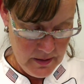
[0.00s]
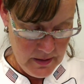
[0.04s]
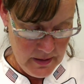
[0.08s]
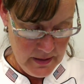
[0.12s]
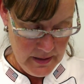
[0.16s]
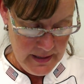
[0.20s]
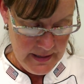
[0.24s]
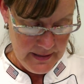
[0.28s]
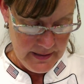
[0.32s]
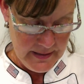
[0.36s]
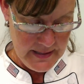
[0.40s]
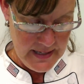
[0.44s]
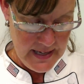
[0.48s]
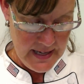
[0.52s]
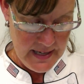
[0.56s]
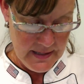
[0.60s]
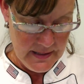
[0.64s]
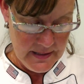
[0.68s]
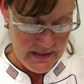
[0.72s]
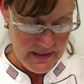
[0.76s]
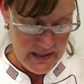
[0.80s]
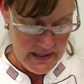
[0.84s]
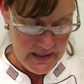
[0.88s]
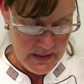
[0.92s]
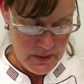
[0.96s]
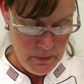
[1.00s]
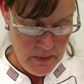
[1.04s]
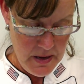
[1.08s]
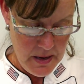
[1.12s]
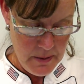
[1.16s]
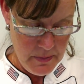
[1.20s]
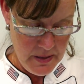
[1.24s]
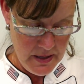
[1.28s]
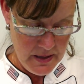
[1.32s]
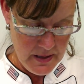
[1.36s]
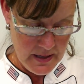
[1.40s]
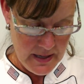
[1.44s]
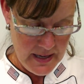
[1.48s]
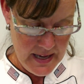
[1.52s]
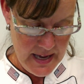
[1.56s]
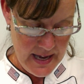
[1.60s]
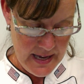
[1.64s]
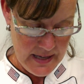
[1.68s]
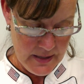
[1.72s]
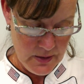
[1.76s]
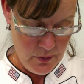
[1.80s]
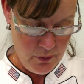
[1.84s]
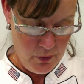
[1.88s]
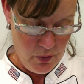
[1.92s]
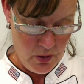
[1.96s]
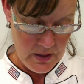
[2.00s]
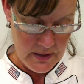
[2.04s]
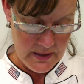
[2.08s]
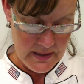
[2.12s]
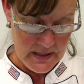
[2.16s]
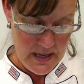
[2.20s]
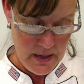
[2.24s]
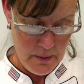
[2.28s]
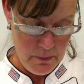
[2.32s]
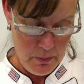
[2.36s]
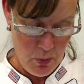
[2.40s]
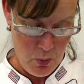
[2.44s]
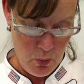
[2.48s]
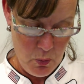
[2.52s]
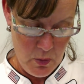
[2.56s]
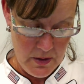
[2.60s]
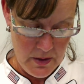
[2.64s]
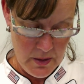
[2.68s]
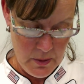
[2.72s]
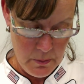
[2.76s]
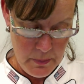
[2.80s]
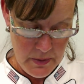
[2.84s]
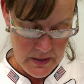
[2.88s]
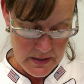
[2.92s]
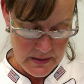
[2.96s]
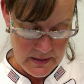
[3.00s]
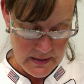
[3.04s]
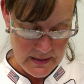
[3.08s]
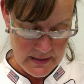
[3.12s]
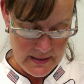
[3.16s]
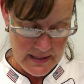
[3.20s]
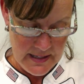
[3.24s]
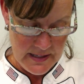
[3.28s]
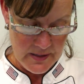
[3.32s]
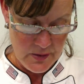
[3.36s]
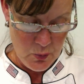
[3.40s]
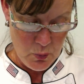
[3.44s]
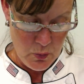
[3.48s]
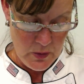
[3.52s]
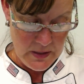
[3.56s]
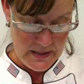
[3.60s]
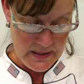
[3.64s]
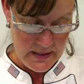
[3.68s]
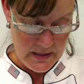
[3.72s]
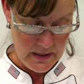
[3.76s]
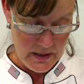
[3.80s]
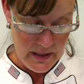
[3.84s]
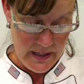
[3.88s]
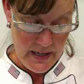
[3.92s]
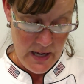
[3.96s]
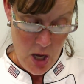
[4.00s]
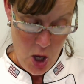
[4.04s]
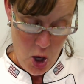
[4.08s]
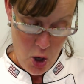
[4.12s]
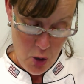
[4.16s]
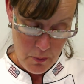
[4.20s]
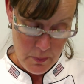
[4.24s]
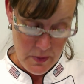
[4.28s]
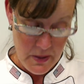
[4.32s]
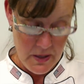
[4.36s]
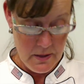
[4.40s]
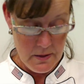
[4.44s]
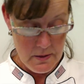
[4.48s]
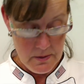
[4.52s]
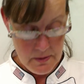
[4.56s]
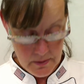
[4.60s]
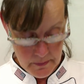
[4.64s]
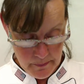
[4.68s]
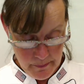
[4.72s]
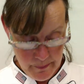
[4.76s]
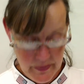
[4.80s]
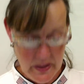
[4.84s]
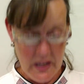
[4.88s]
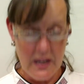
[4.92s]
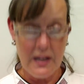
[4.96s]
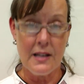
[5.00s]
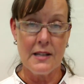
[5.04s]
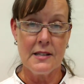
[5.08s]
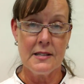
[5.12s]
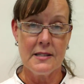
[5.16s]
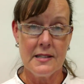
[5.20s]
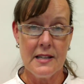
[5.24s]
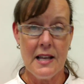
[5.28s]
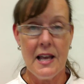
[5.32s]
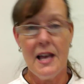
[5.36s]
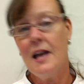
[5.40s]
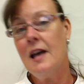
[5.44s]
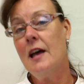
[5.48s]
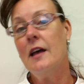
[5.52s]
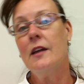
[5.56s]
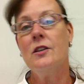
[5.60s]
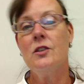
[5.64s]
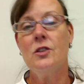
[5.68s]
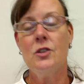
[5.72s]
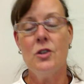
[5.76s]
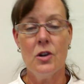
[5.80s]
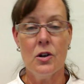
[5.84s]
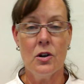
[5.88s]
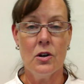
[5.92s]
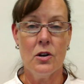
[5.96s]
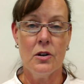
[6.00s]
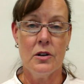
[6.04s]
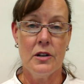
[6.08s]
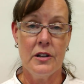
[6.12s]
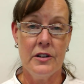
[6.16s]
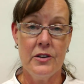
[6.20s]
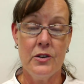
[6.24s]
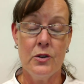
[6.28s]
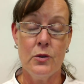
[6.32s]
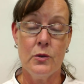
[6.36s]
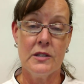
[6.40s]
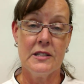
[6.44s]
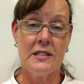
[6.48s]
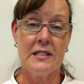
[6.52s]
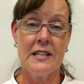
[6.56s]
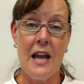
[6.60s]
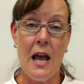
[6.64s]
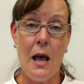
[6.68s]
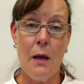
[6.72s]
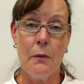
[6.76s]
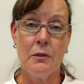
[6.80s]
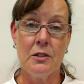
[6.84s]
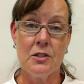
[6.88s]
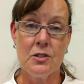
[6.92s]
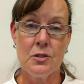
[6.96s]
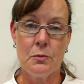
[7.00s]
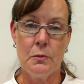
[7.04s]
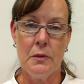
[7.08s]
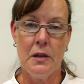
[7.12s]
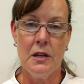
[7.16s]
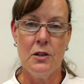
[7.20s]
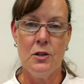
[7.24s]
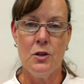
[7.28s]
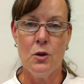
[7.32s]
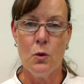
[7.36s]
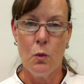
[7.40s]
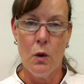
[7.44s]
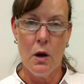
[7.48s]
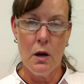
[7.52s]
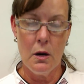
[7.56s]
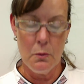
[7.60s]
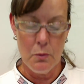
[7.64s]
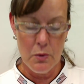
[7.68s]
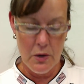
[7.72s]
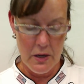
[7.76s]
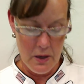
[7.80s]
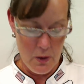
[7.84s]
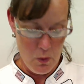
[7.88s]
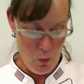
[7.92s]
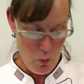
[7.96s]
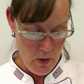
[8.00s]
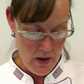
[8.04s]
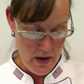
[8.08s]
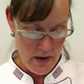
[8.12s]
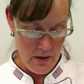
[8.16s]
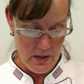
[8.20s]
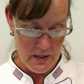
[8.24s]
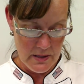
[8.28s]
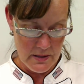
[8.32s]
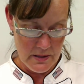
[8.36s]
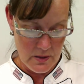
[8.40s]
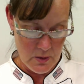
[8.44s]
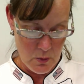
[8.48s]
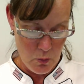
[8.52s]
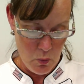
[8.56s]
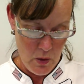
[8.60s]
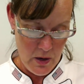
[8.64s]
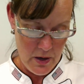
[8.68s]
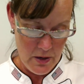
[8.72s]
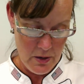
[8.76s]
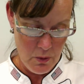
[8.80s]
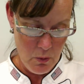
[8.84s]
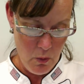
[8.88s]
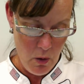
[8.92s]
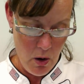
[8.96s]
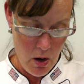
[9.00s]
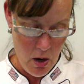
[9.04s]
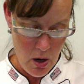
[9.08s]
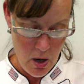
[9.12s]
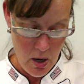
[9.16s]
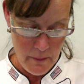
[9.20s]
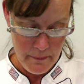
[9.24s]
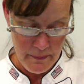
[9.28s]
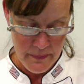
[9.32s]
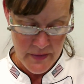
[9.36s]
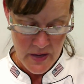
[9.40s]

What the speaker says: It says this may be the case, for example, when the business has recently opened. Like I said, you're a new establishment, you want to bring awareness to where you are.